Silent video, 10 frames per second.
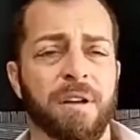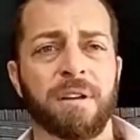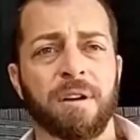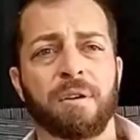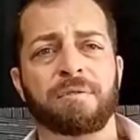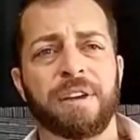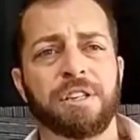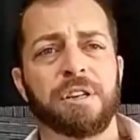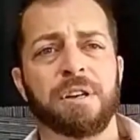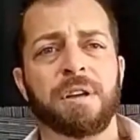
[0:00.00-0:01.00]
you know,
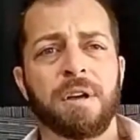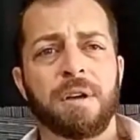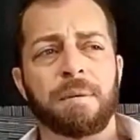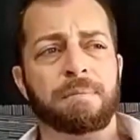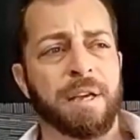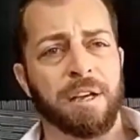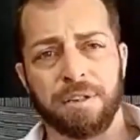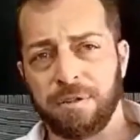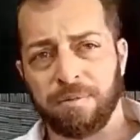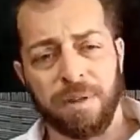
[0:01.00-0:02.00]
eviction?
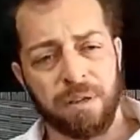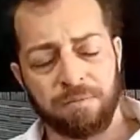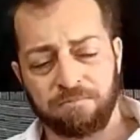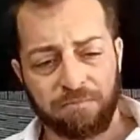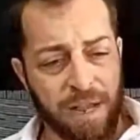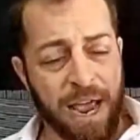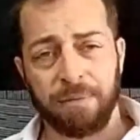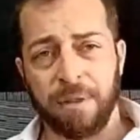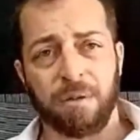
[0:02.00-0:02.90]
Because, yeah,